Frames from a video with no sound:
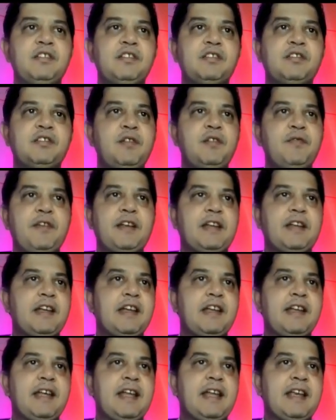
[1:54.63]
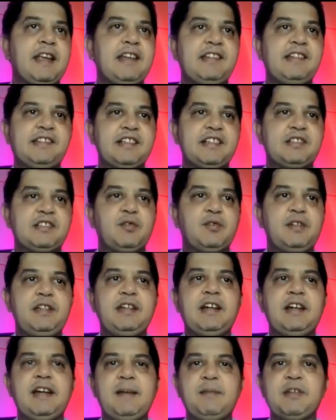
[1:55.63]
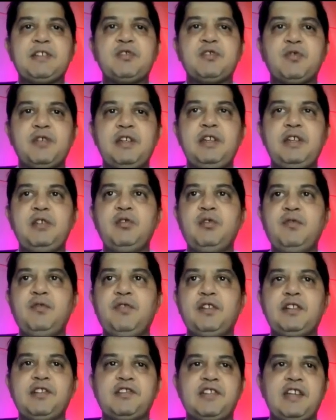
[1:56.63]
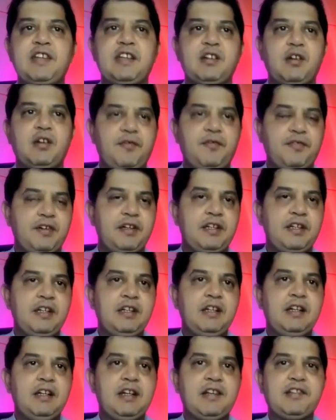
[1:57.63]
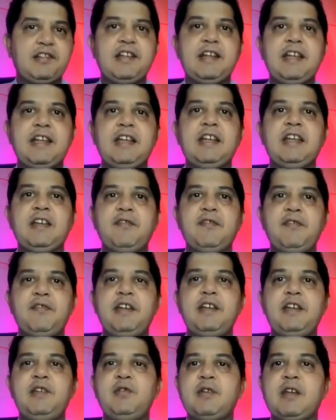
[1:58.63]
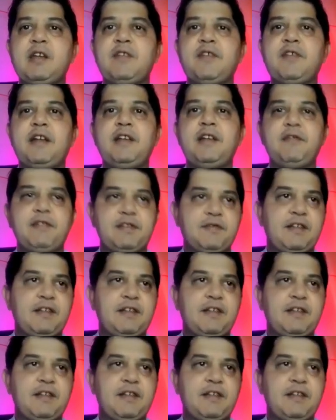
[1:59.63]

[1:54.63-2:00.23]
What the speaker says: So in fact, I can directly search over here. I'm just showing you for the sake of understanding like where you can find which